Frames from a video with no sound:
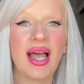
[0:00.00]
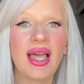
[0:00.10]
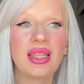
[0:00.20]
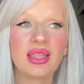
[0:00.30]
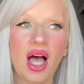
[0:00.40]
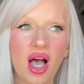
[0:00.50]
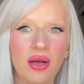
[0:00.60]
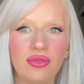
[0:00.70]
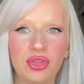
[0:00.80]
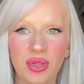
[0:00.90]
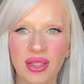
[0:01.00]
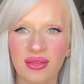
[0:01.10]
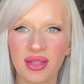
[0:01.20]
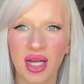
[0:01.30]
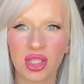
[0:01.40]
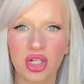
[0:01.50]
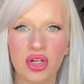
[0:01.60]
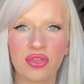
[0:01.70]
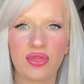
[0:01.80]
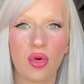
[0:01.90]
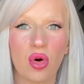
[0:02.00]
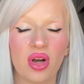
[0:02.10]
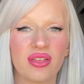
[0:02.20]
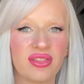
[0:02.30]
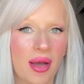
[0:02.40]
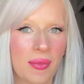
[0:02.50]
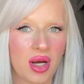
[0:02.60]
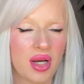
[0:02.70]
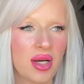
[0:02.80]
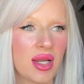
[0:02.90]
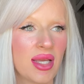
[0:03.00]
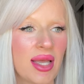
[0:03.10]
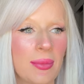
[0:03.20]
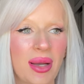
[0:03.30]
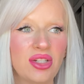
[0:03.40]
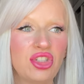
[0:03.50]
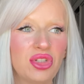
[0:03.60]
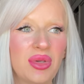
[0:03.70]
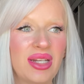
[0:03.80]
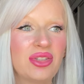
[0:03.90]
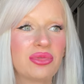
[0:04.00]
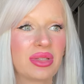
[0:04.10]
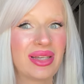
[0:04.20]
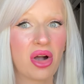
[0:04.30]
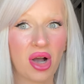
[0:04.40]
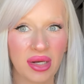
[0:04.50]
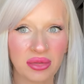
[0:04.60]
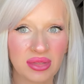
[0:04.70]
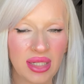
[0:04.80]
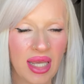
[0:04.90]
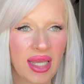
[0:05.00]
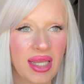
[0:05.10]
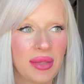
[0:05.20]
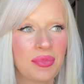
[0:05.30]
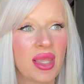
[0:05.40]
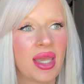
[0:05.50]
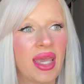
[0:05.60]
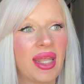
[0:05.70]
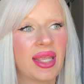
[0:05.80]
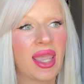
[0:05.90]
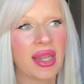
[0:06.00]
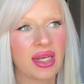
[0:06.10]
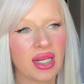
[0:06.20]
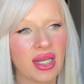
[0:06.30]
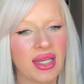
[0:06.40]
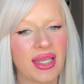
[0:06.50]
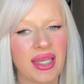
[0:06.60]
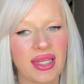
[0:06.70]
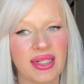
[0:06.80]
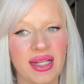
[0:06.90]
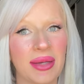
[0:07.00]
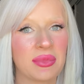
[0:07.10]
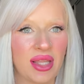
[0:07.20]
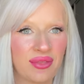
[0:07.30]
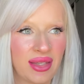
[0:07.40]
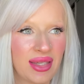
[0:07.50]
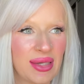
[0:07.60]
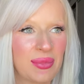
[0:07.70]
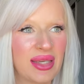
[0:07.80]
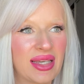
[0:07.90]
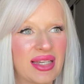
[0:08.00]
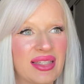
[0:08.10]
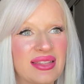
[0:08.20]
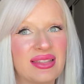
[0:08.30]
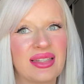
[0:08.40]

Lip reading: I love doing this color for summer. Mind you, it is really hot out today in Canada and I'm loving it because